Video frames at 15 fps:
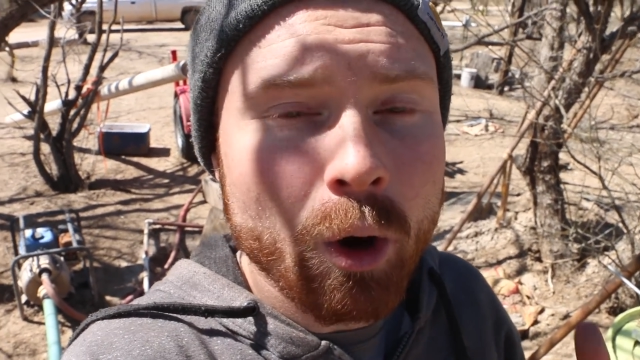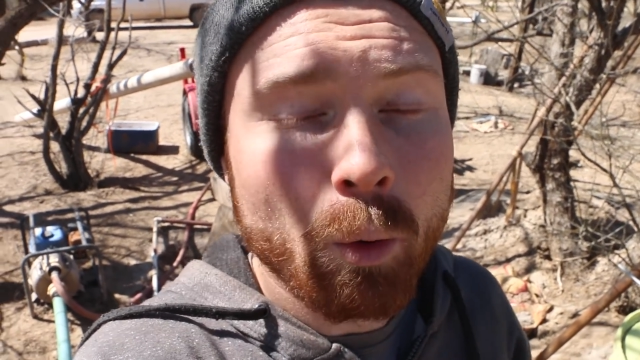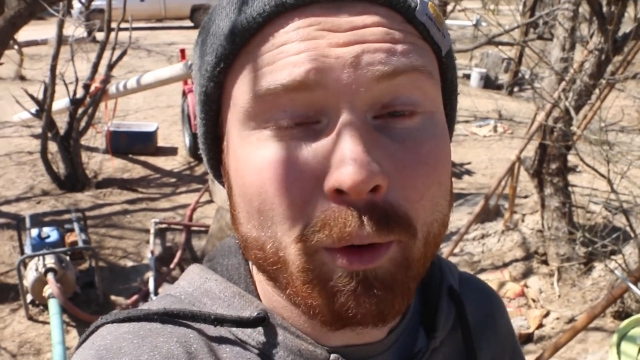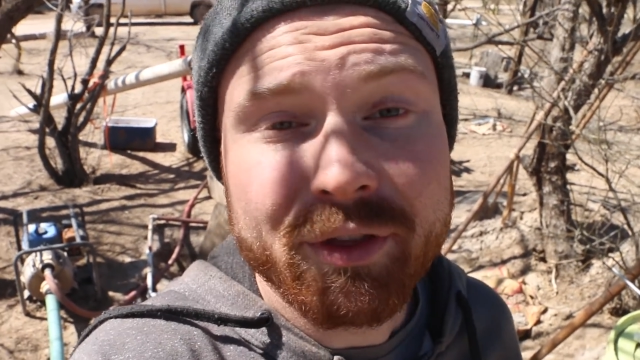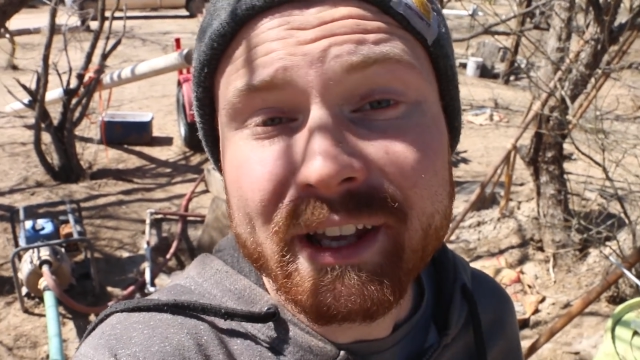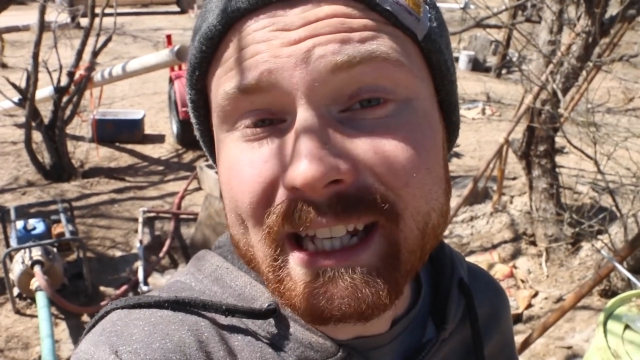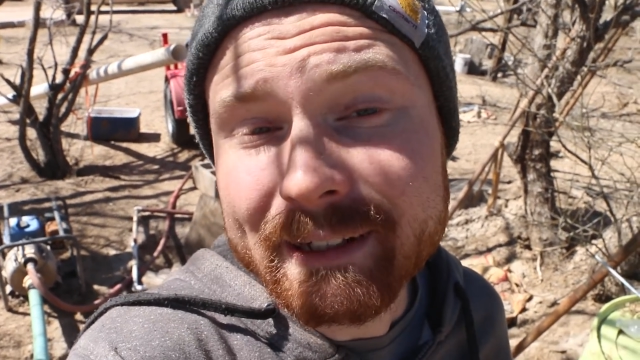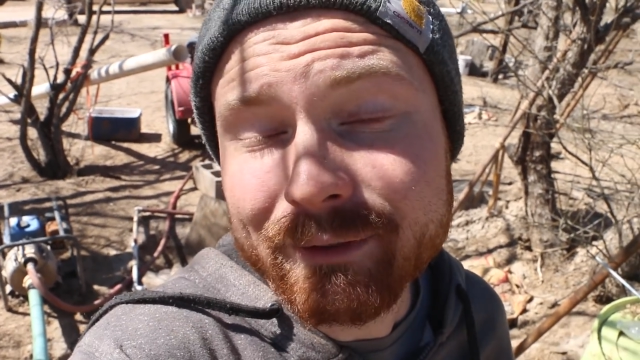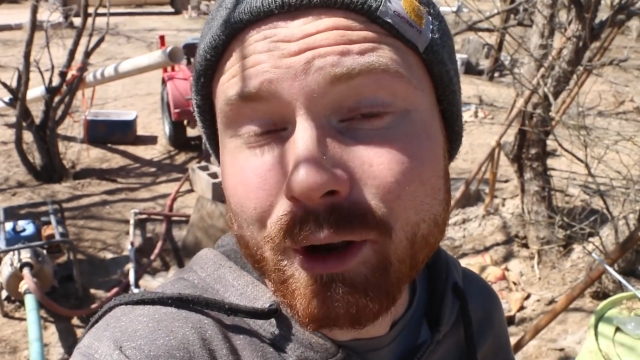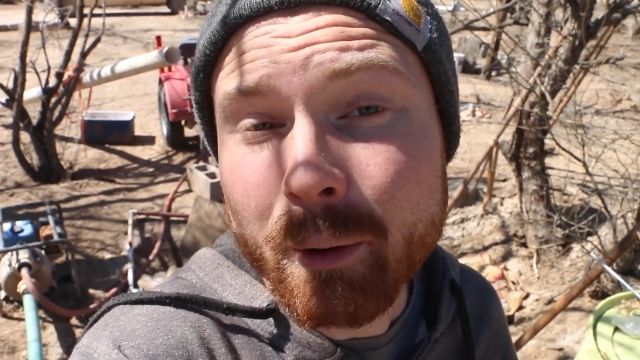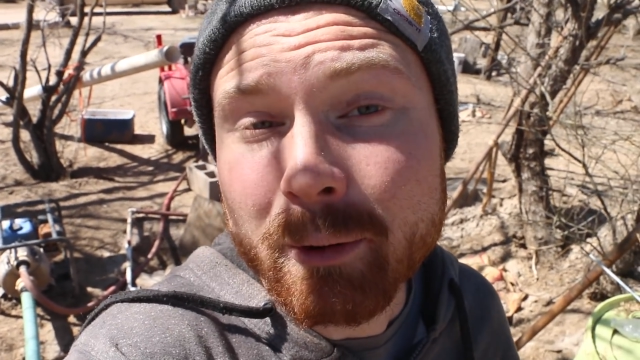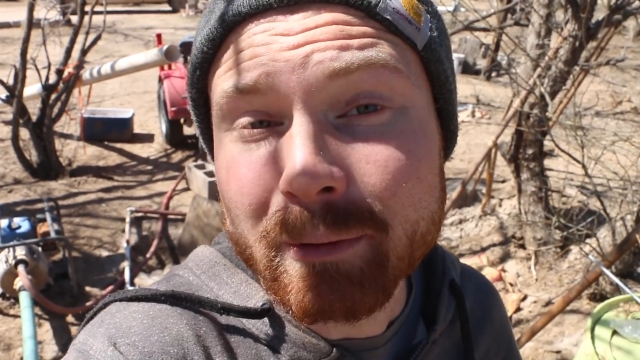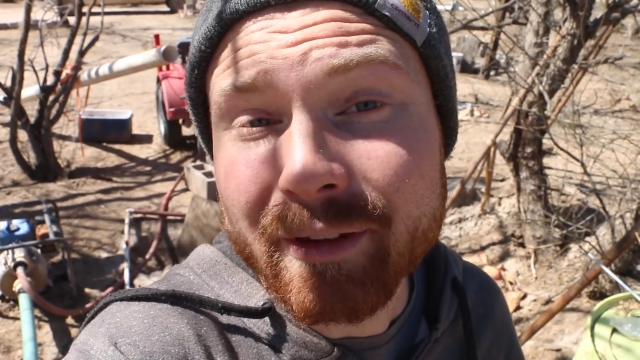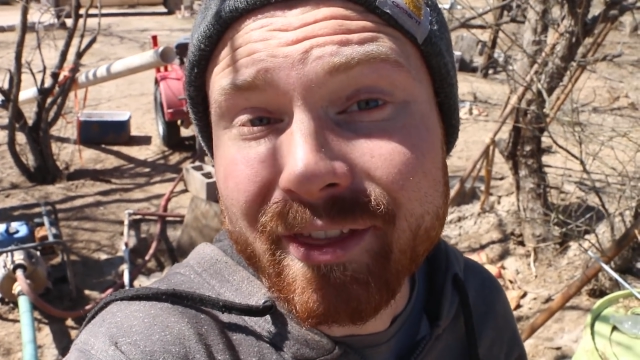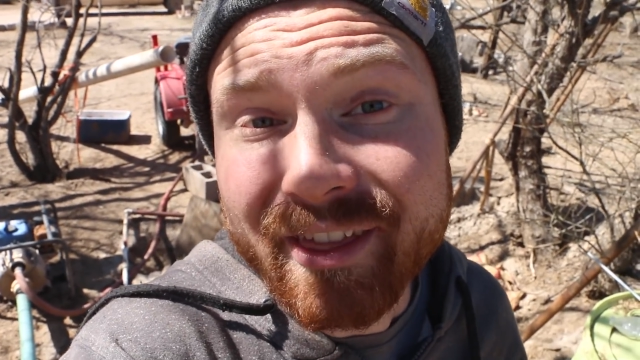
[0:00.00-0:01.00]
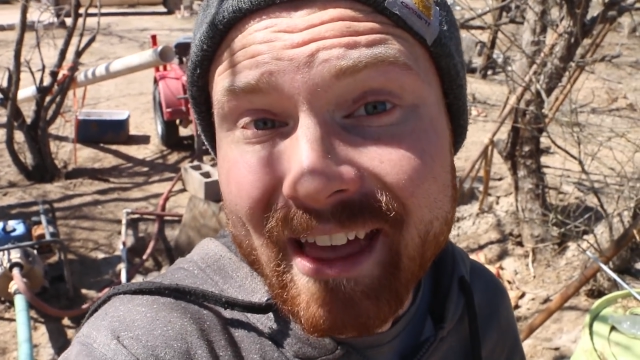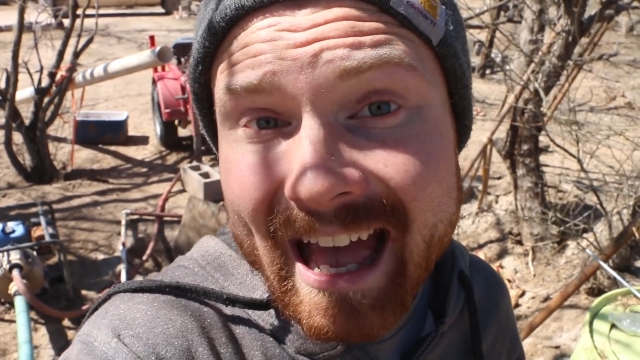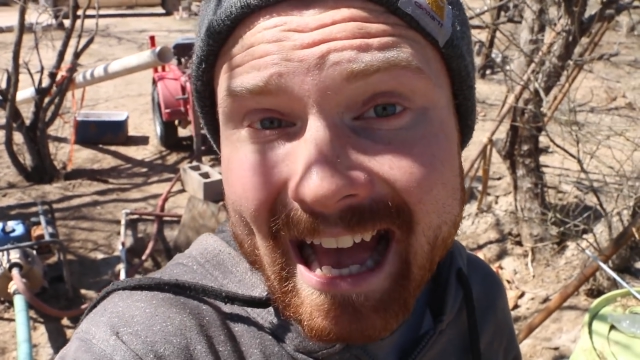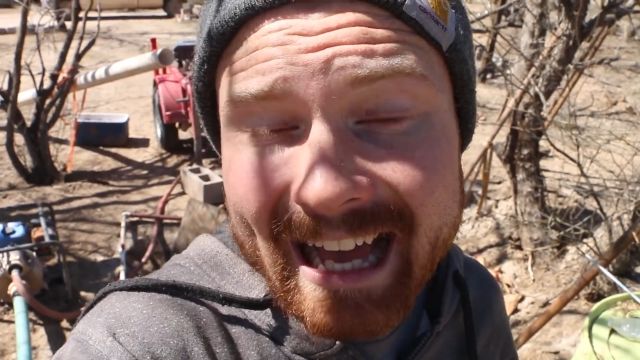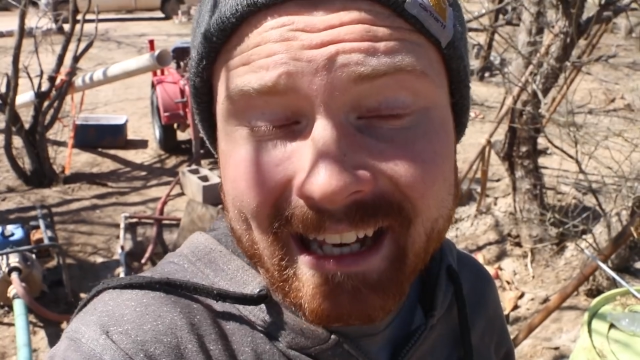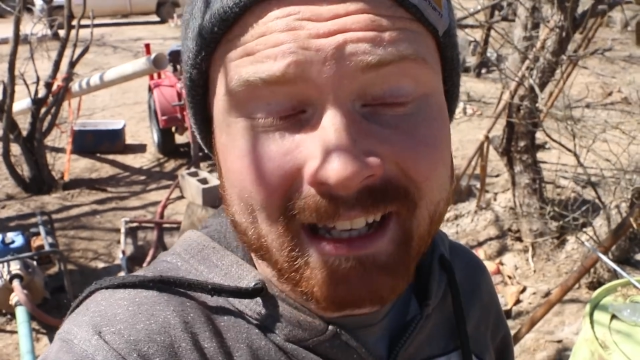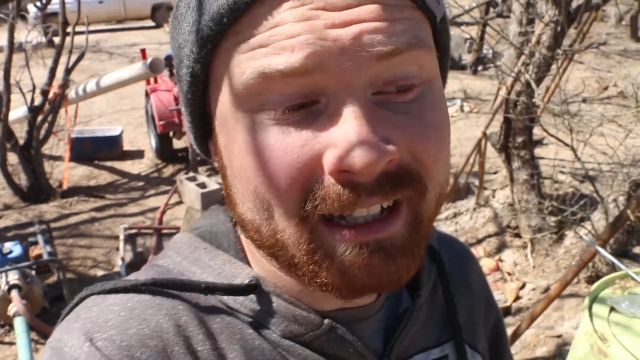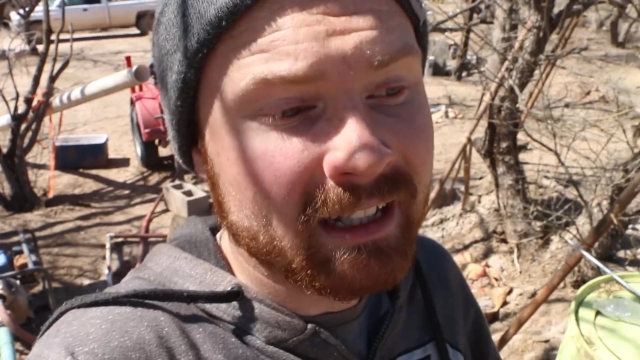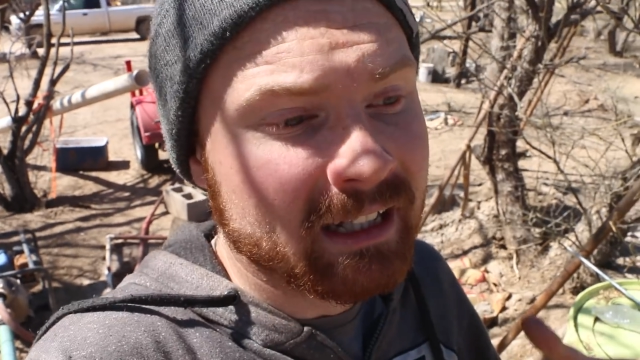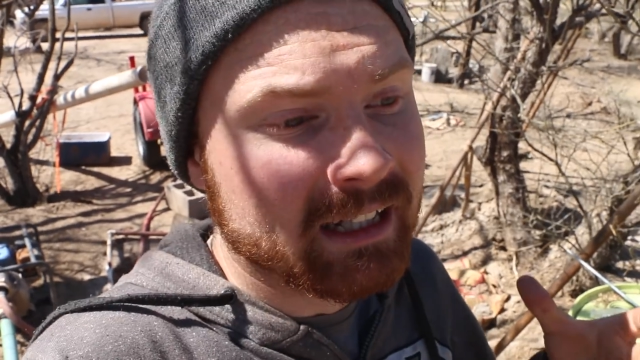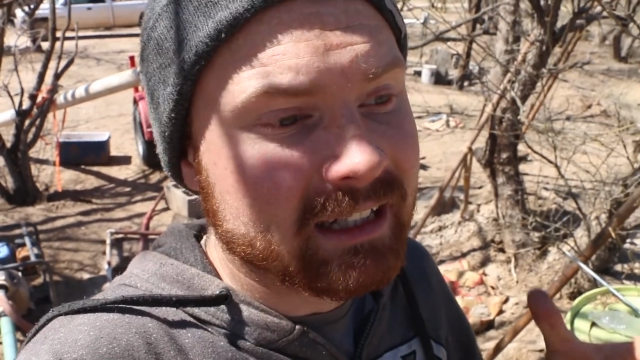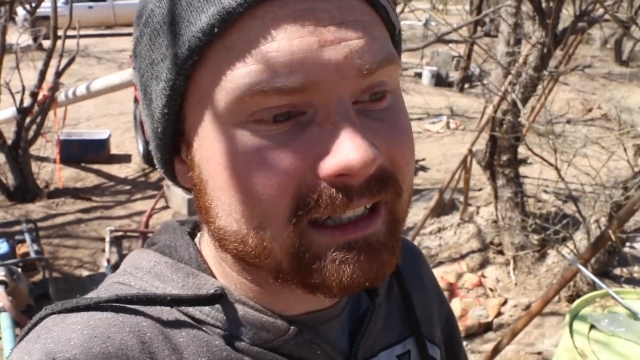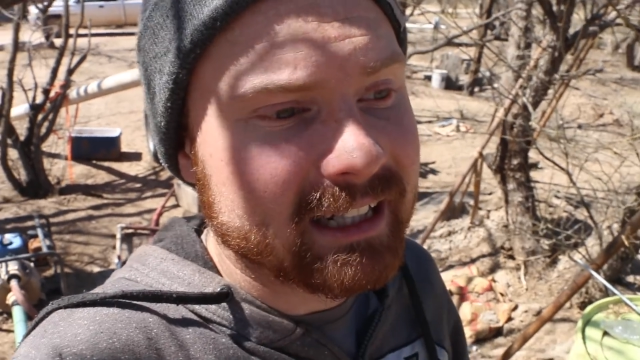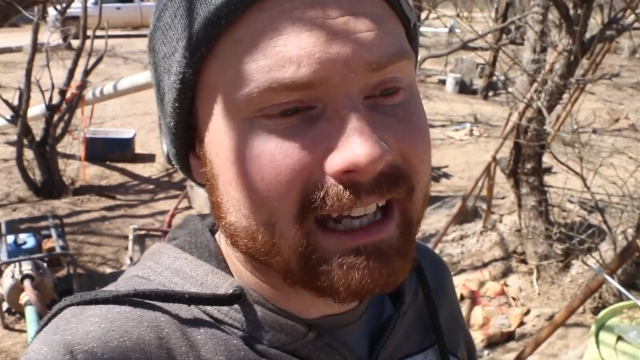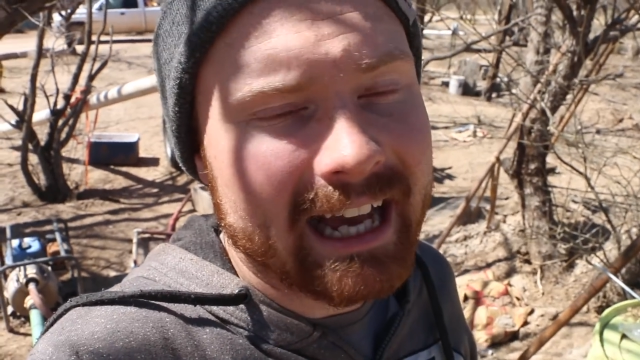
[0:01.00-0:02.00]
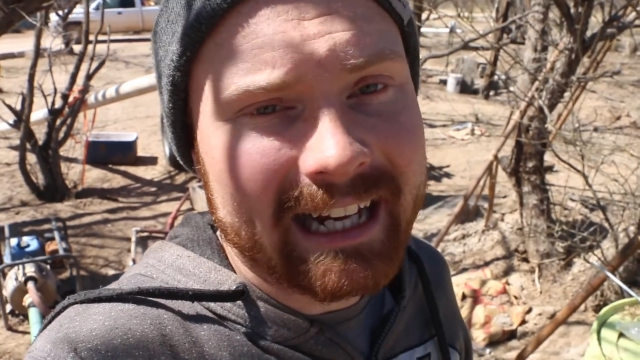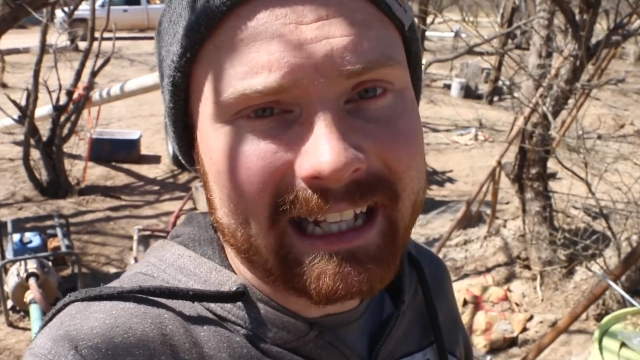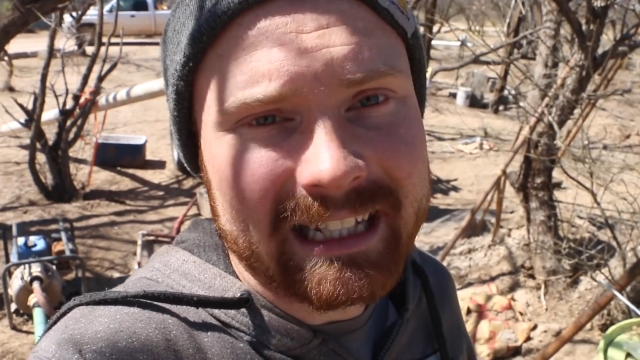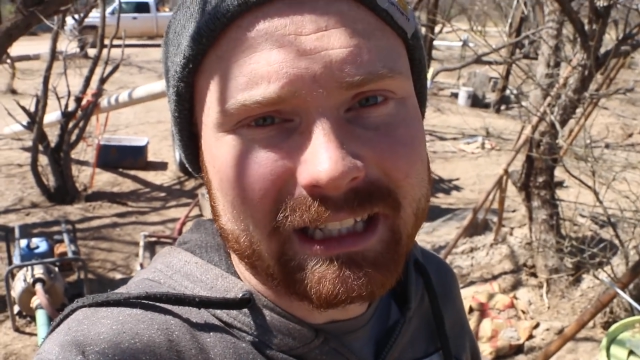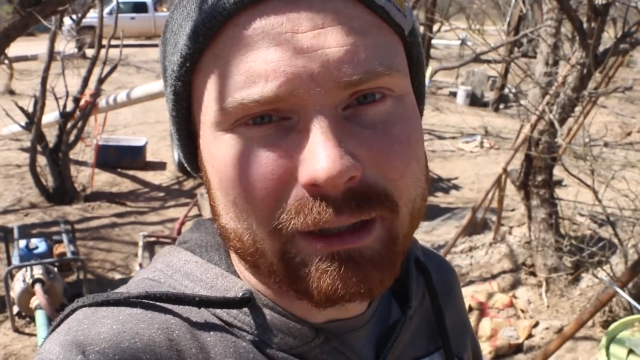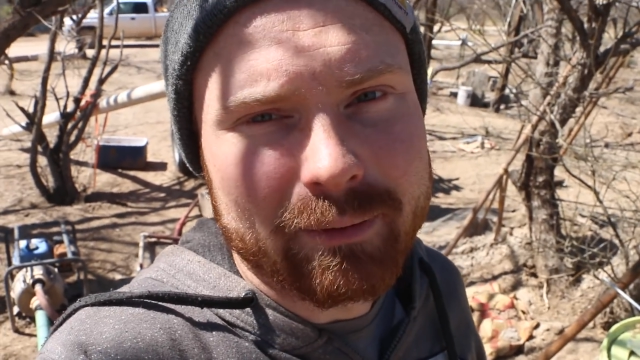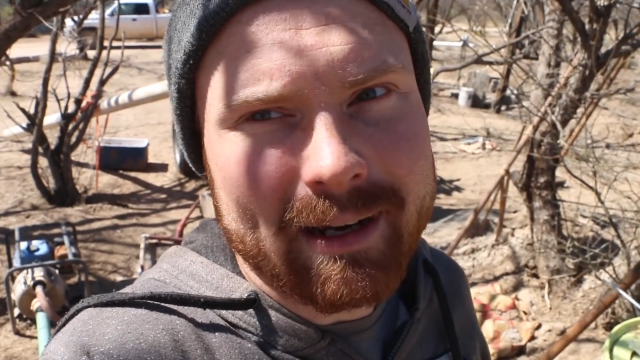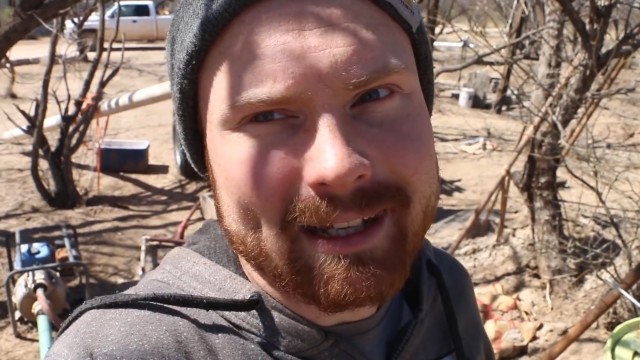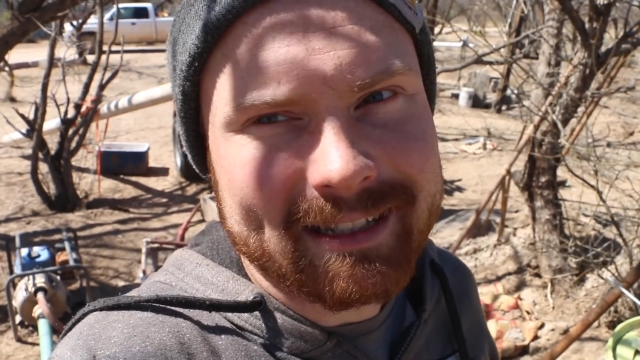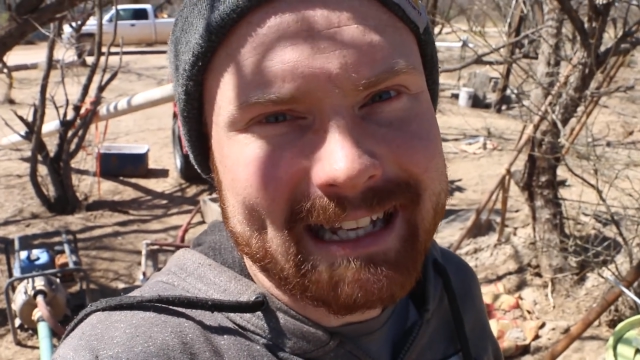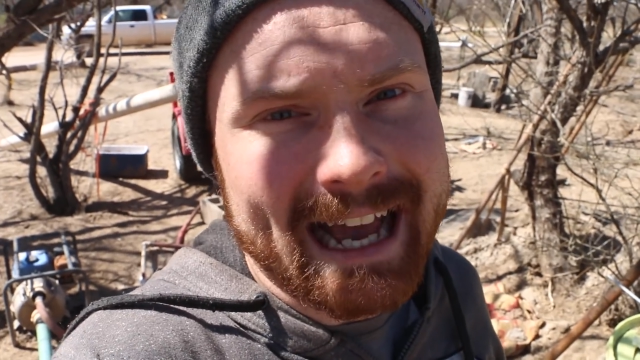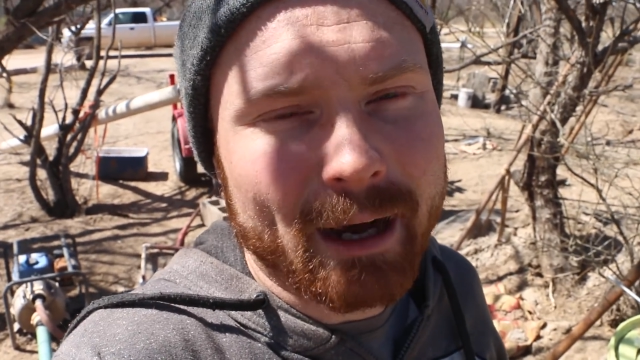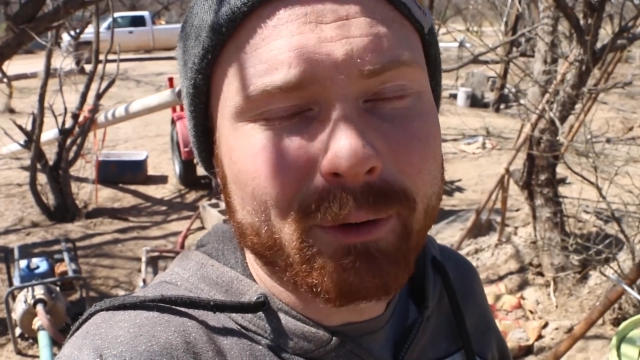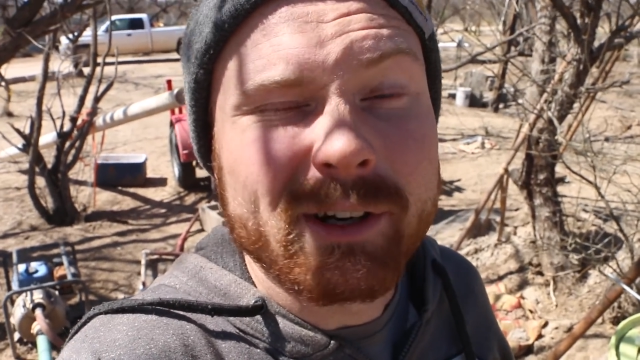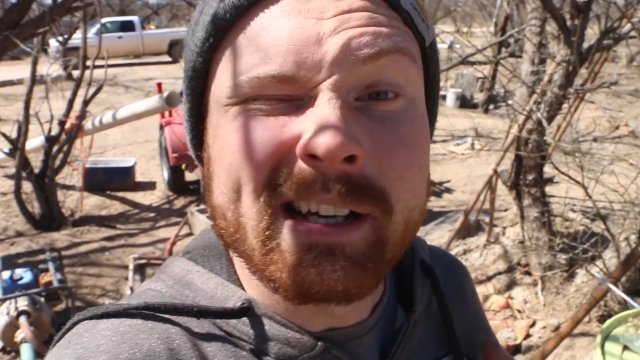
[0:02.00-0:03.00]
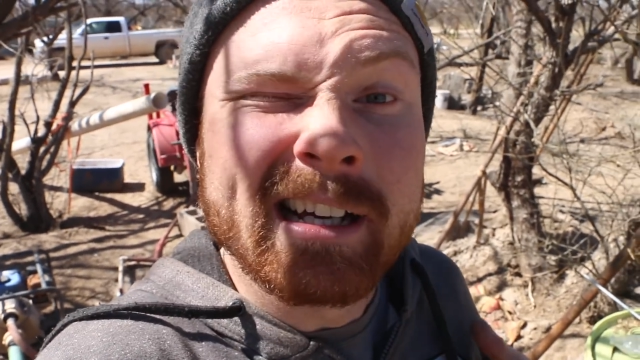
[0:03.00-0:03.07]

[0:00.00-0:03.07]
we're thinking of going with that to kind of get the rest out.